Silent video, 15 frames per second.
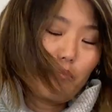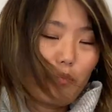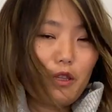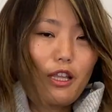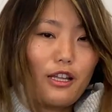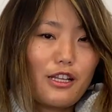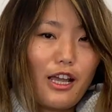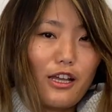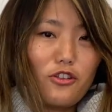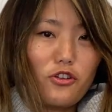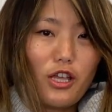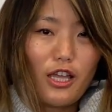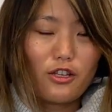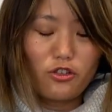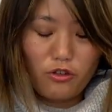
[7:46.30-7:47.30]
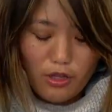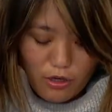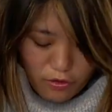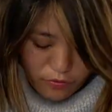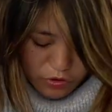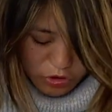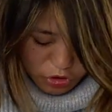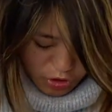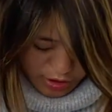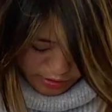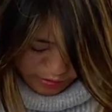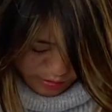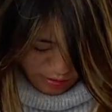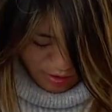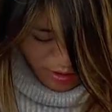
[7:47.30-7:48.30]
But then yeah, you can't do that over a
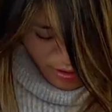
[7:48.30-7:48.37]
dress.